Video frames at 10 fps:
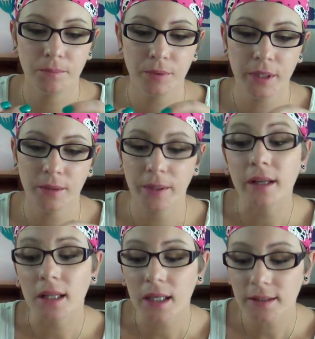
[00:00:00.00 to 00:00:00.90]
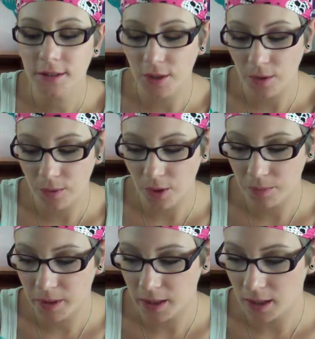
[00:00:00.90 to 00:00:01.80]
pretty quickly so
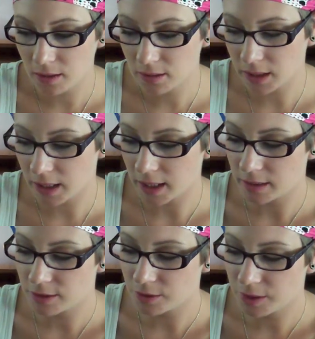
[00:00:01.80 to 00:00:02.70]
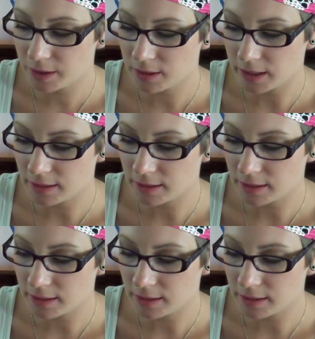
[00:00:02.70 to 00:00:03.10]
nobody can get into it.